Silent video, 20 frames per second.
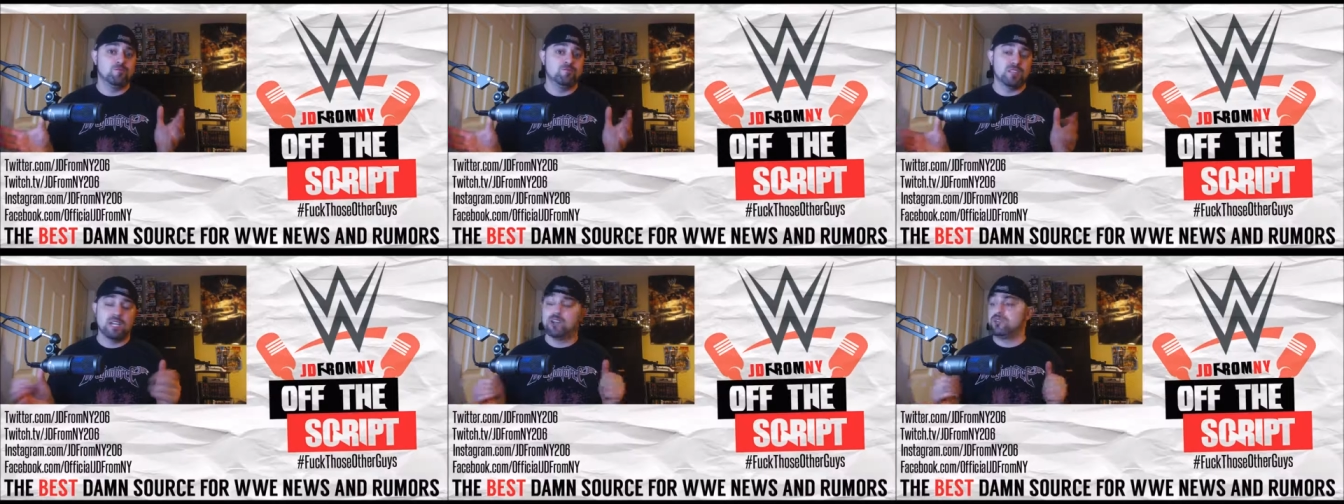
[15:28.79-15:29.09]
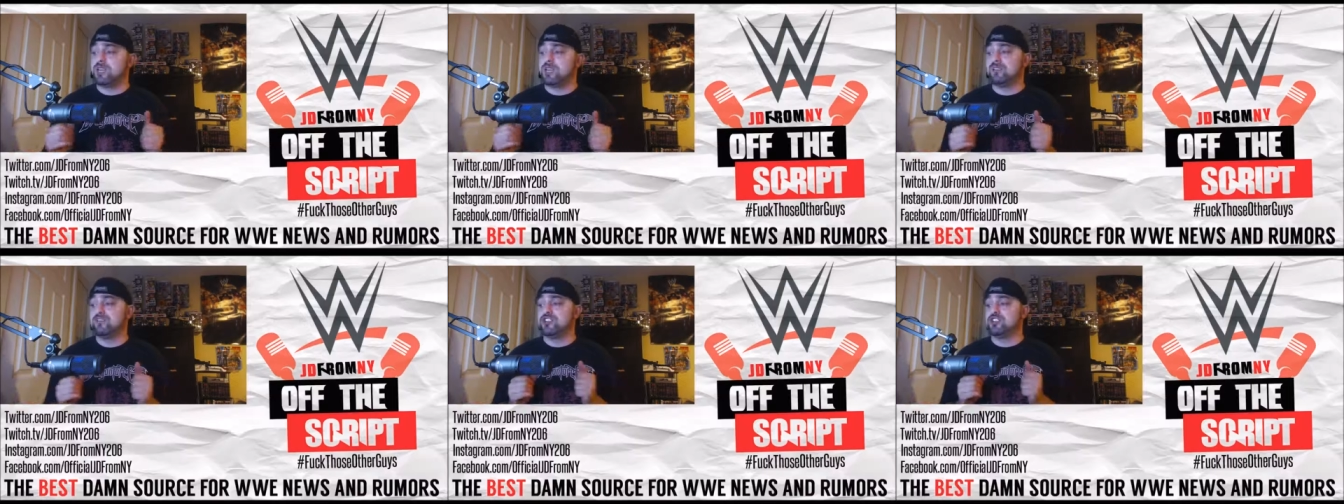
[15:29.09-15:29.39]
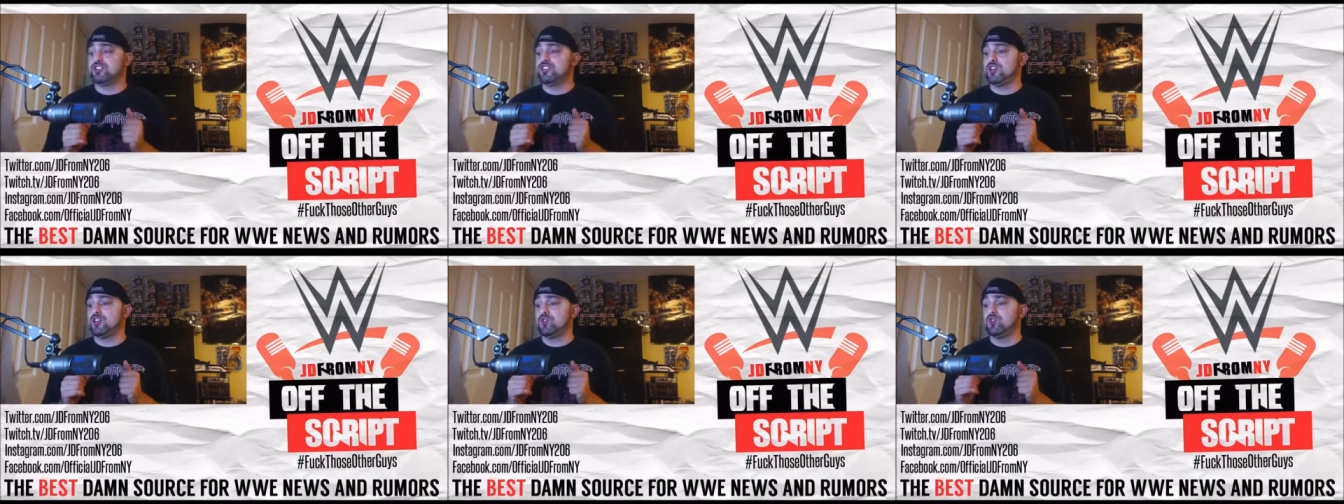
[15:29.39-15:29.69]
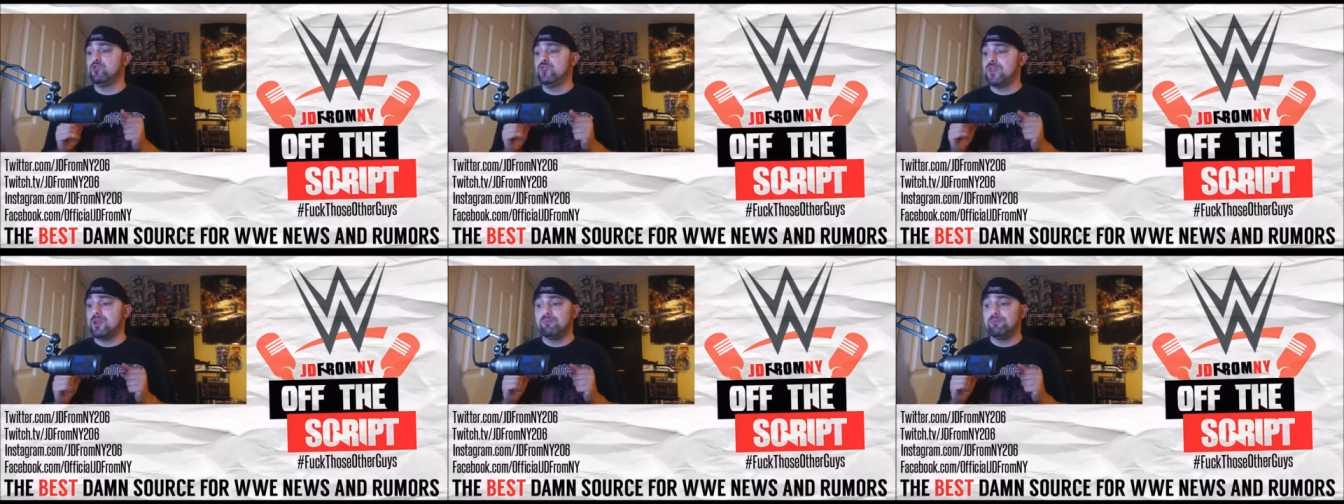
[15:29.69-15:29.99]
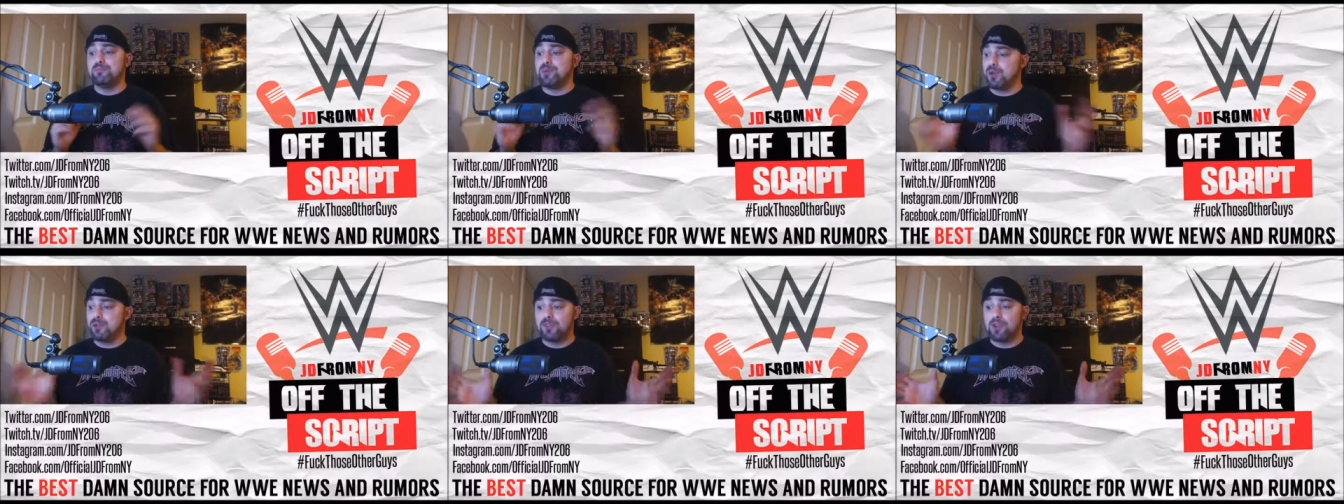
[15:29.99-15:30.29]
I don't give a shit who they're
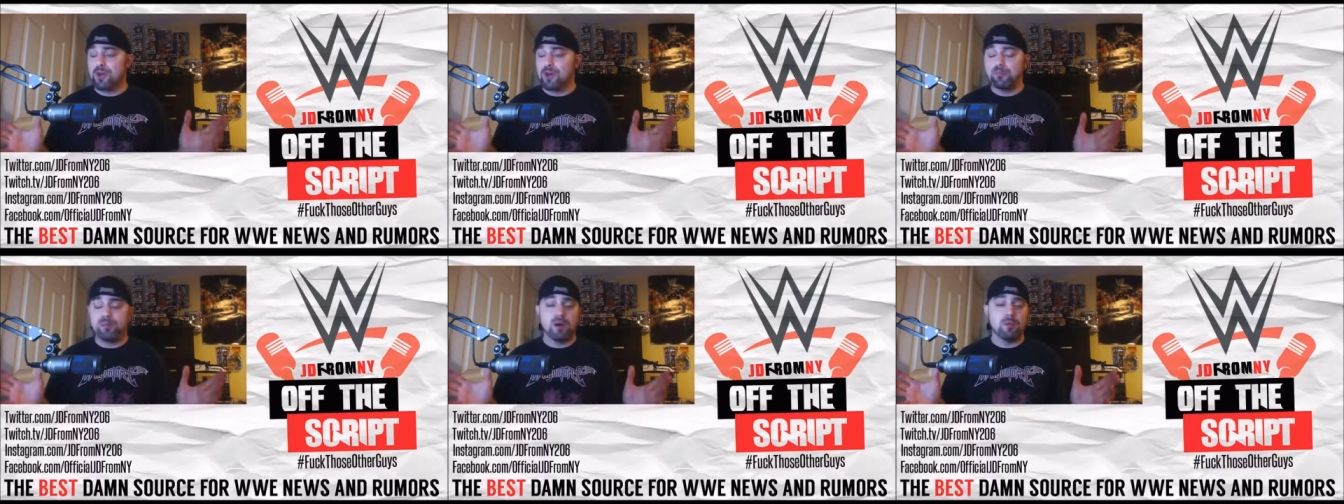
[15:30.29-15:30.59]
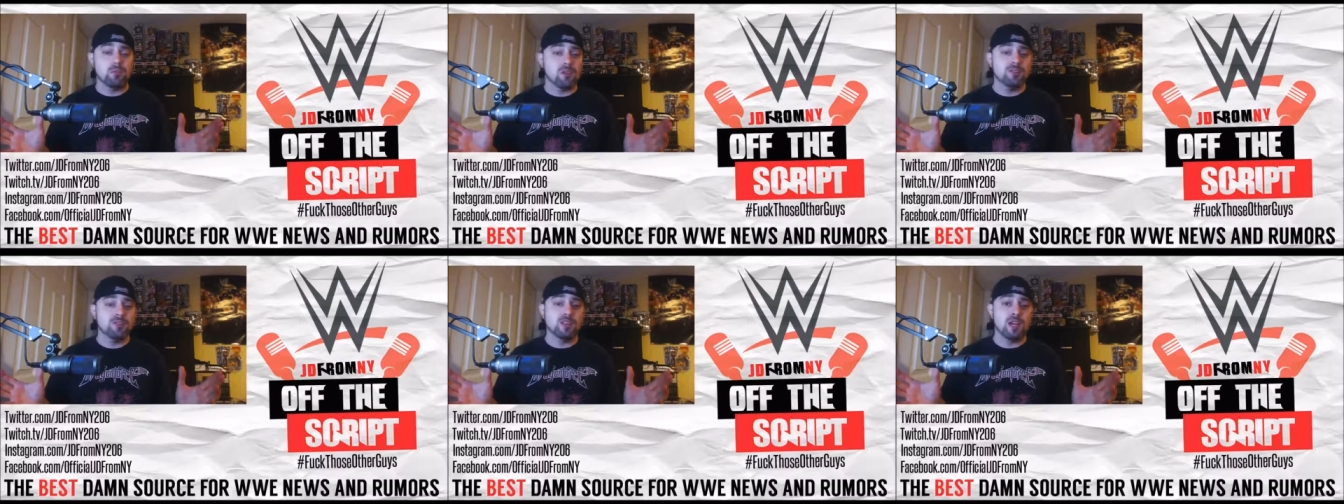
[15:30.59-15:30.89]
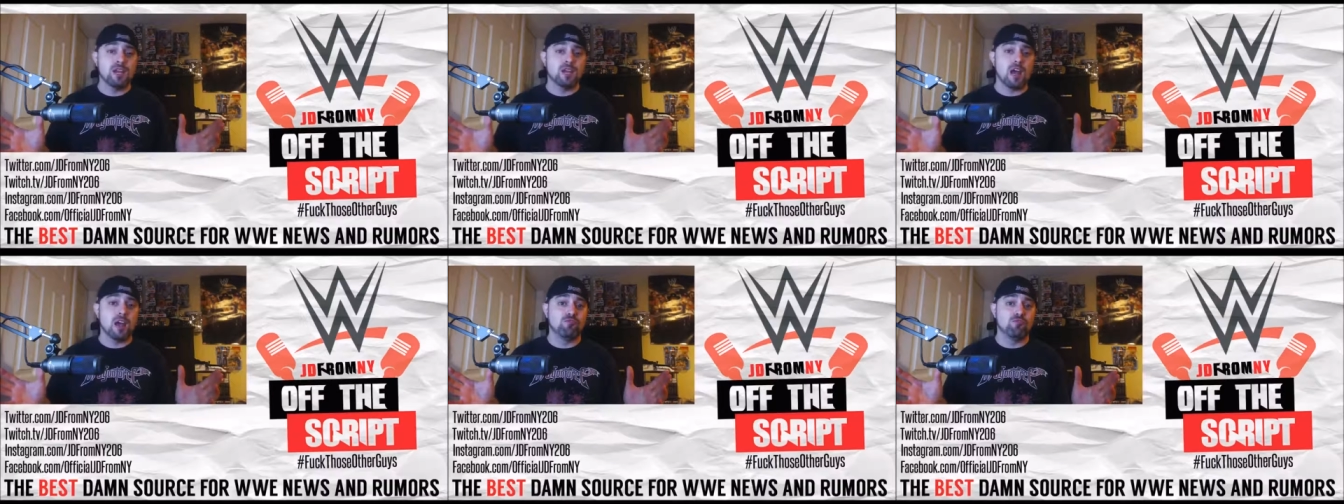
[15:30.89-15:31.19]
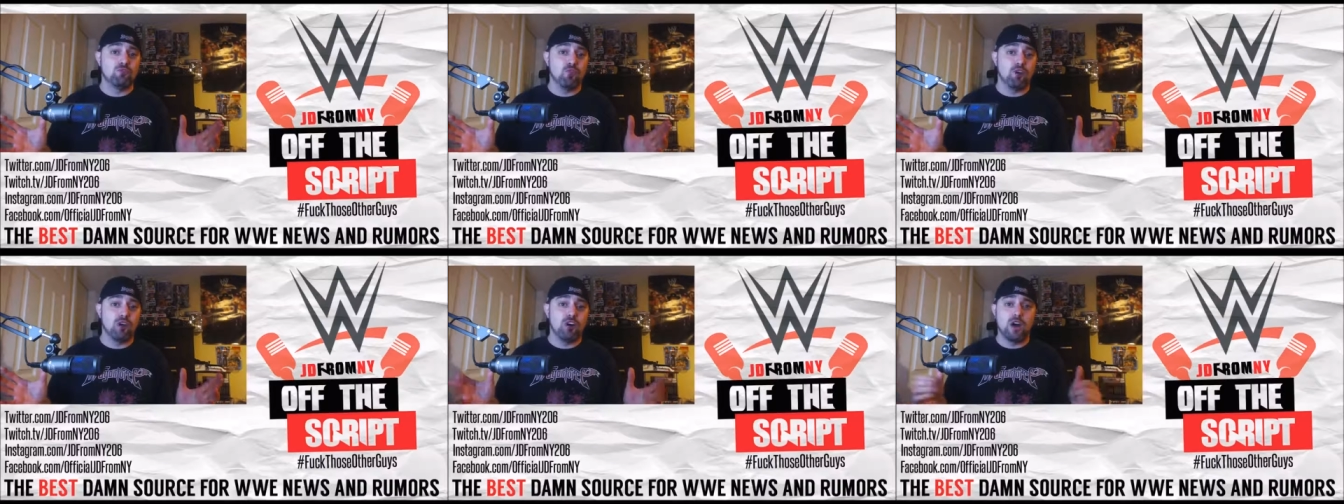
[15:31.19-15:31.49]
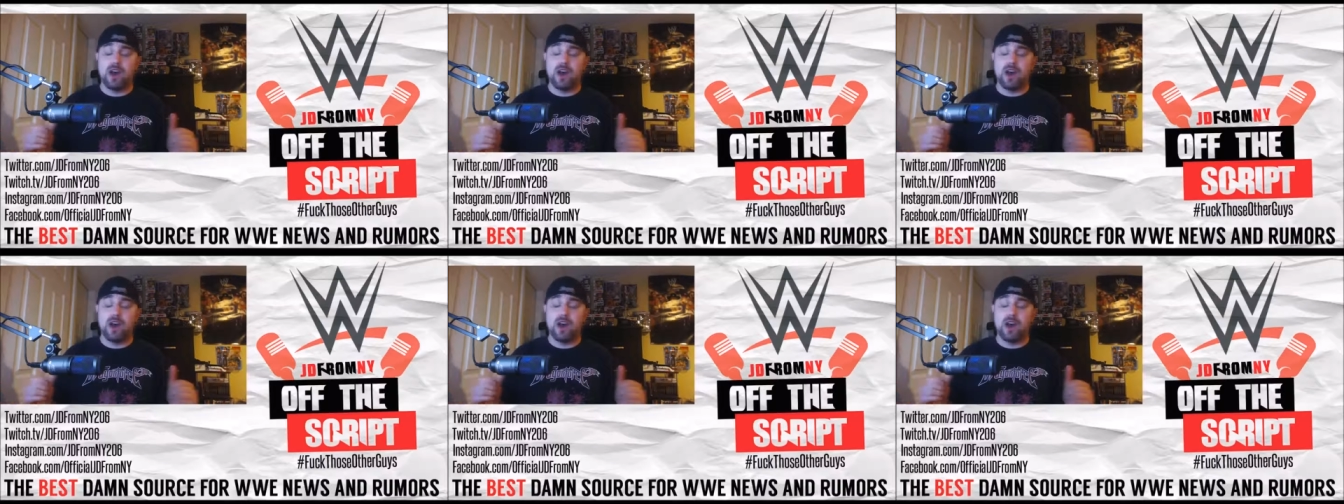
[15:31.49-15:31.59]
building up on Monday Night Raw.